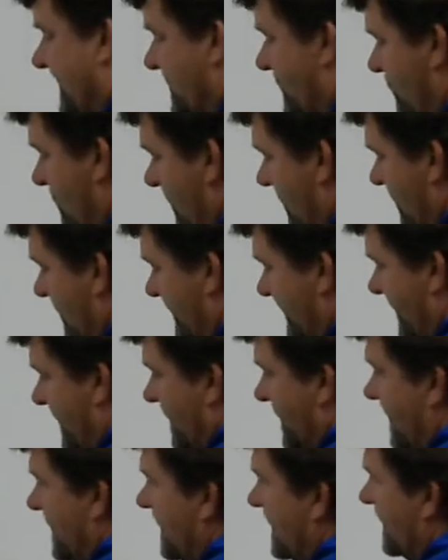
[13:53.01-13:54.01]
the 1 over.
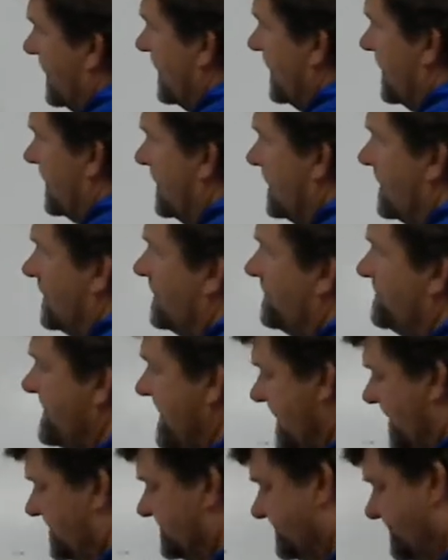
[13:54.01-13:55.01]

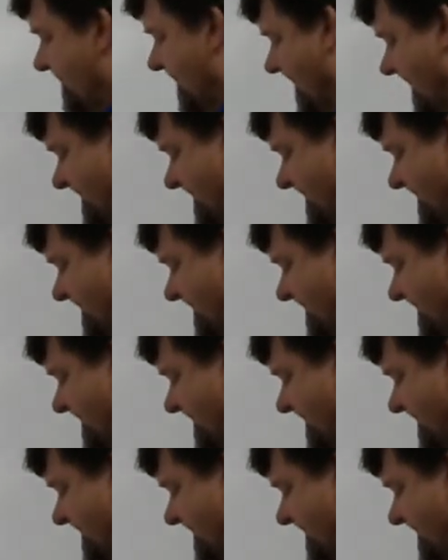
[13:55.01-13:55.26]
There's my